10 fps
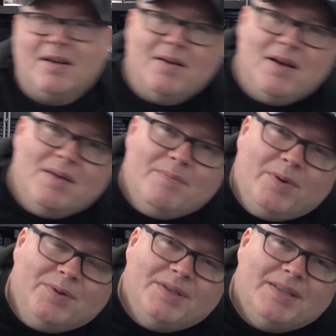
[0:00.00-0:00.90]

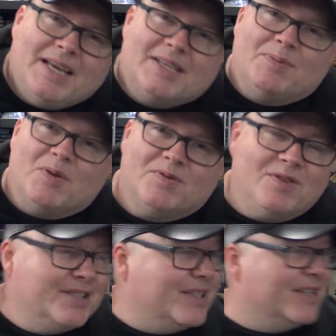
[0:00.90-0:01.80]
modded Xbox
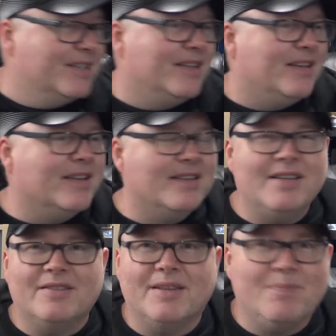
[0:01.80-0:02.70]
360, I can
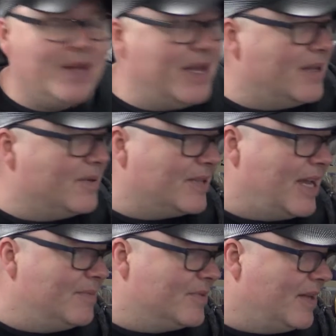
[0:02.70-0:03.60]
easily play those
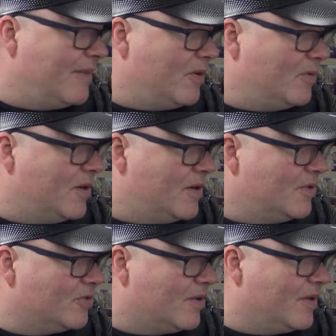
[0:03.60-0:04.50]
games and have it on the
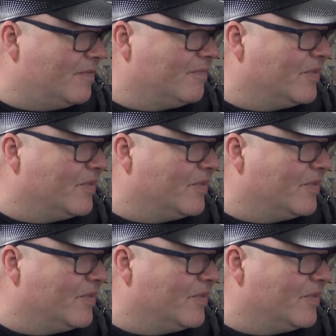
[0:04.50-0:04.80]
hard drive.